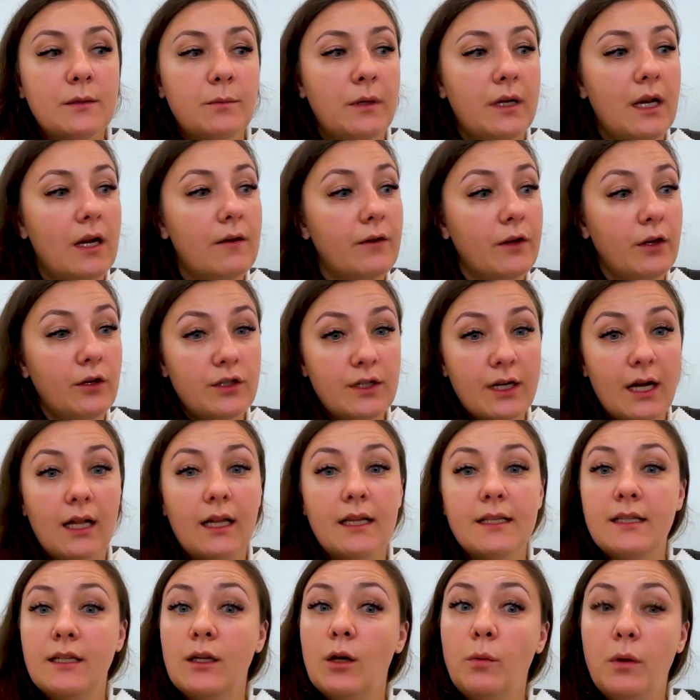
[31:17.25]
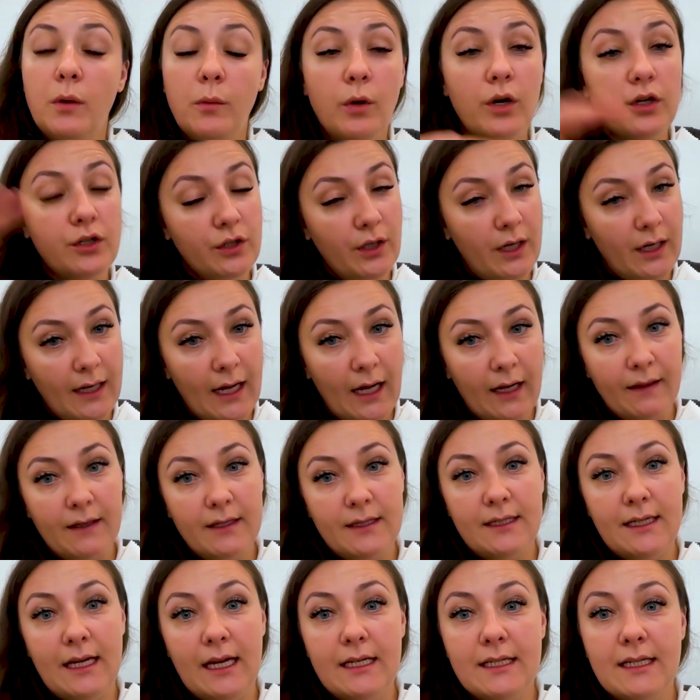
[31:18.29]
whenever you tell us, we want to connect
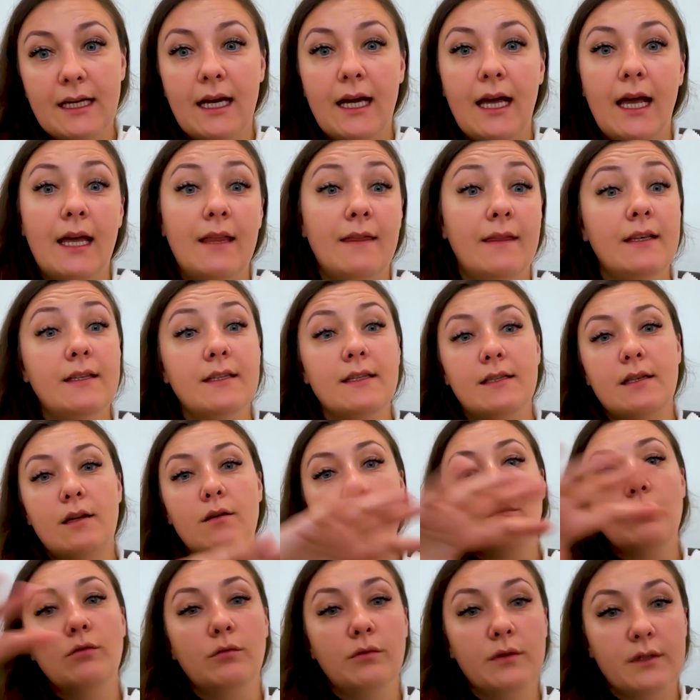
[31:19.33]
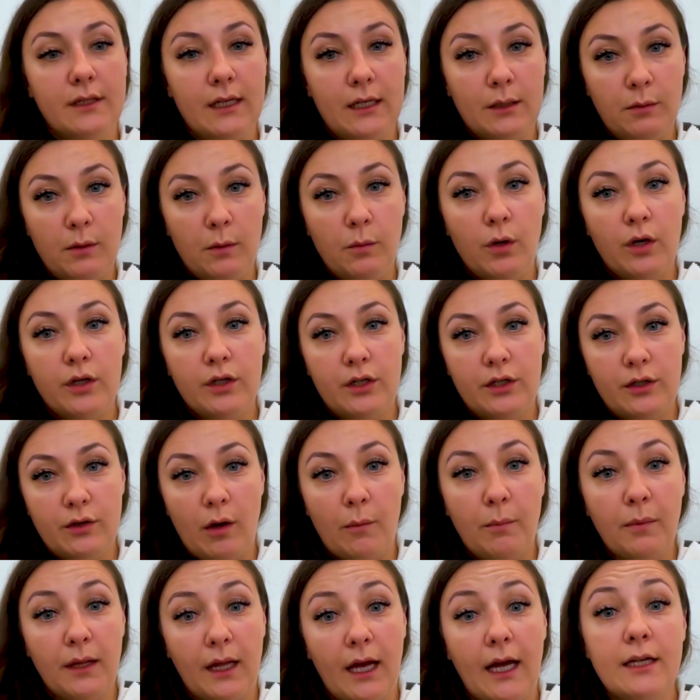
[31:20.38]
this data and this is the rules that we want to
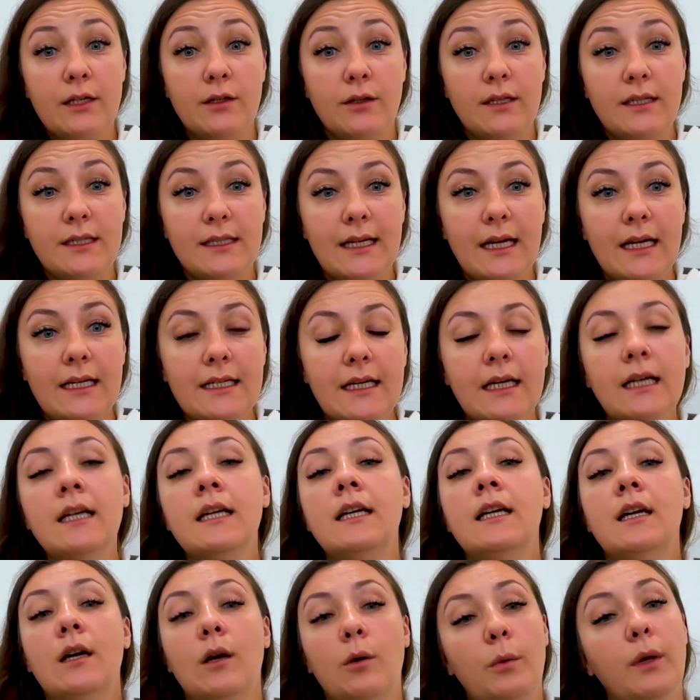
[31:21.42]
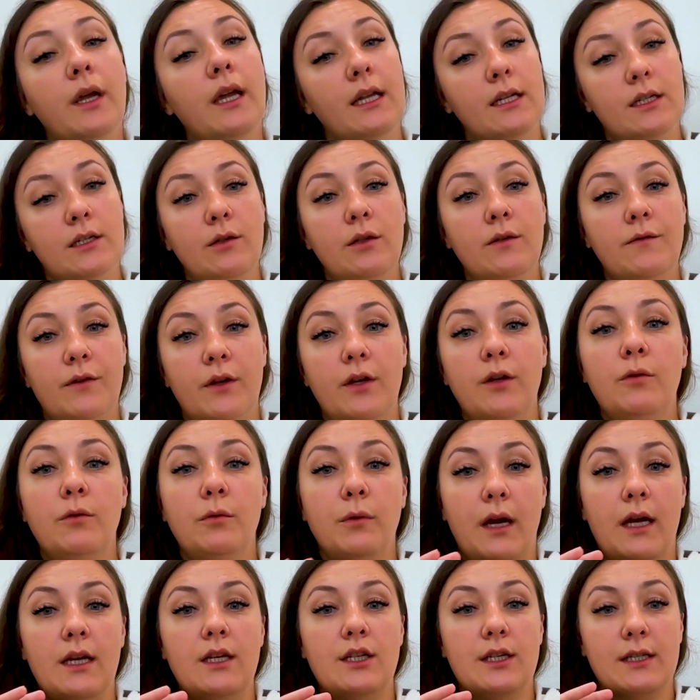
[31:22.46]
apply to this data, we can do it for you
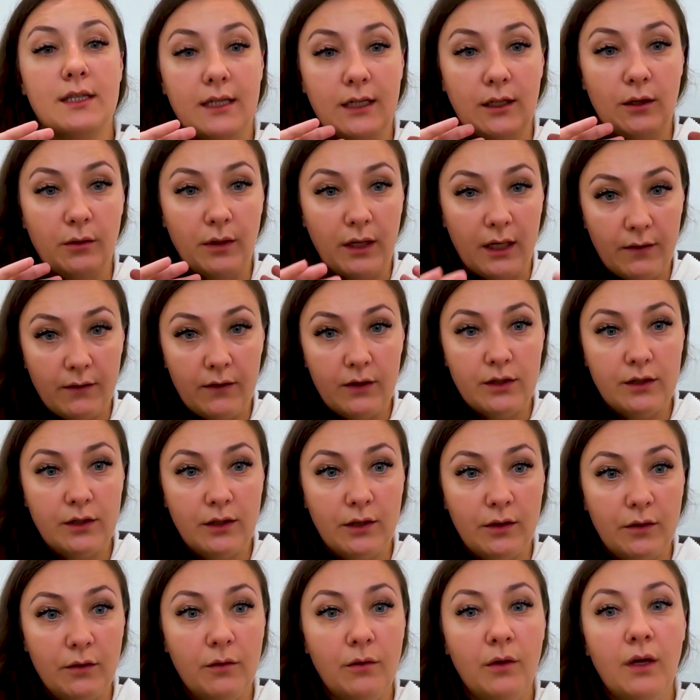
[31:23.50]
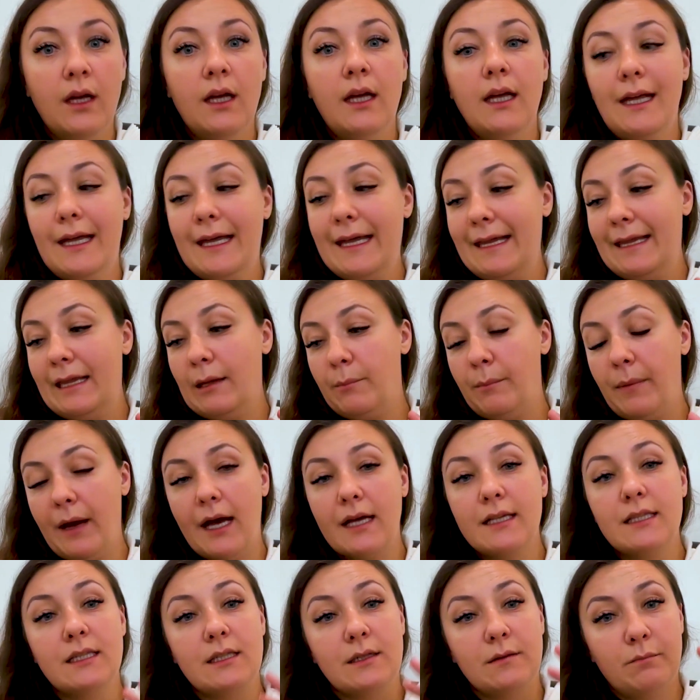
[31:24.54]
and just give it to you in the
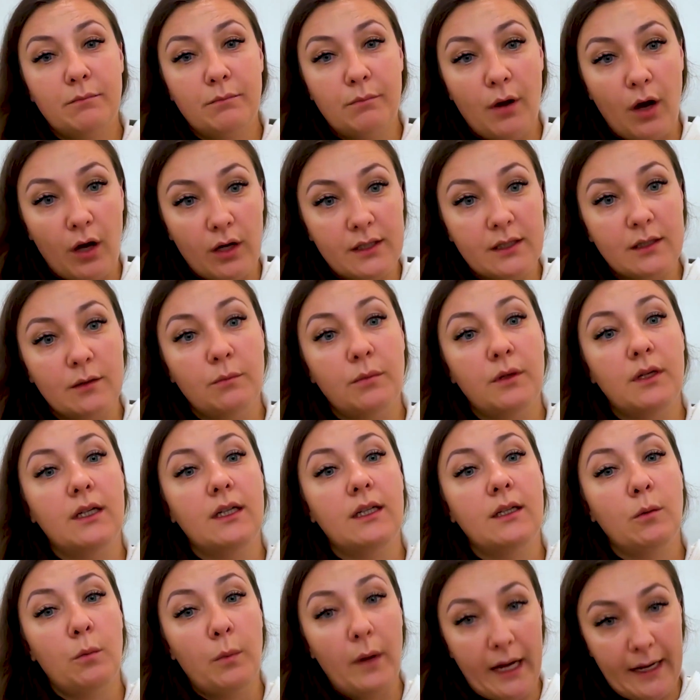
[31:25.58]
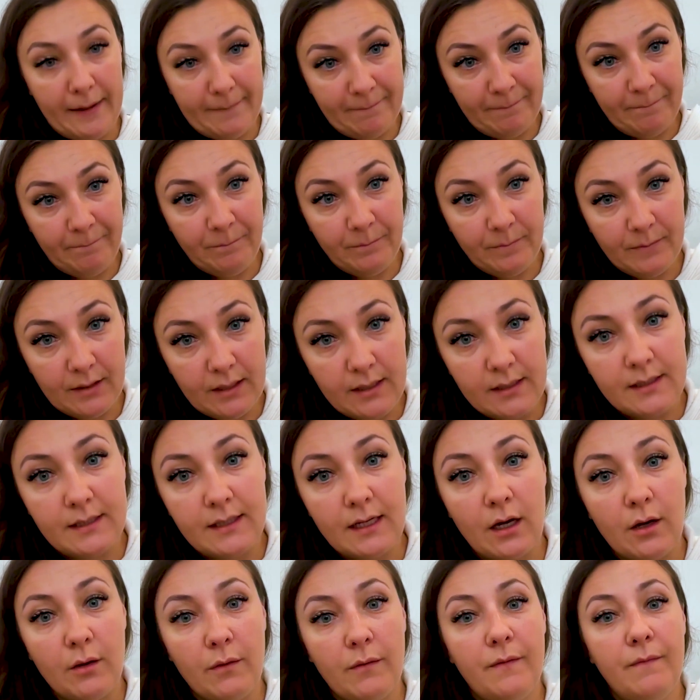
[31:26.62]
best possible way.
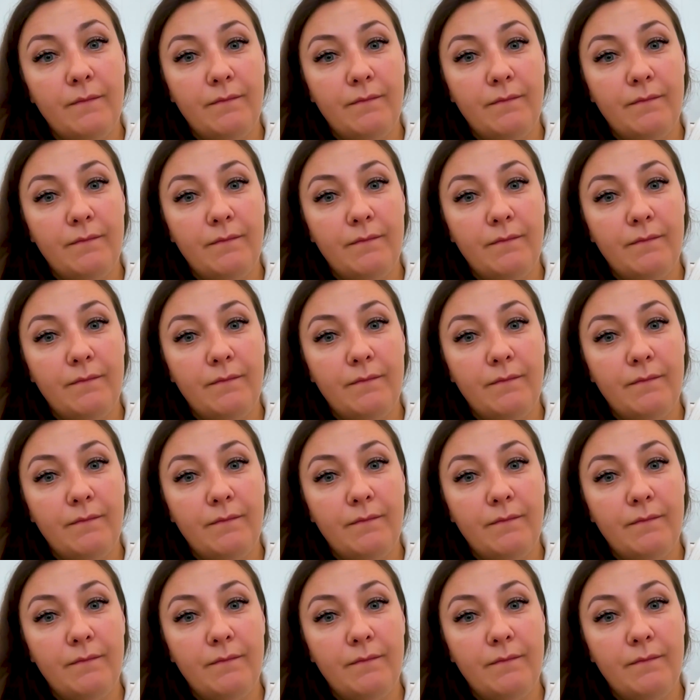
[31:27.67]
So,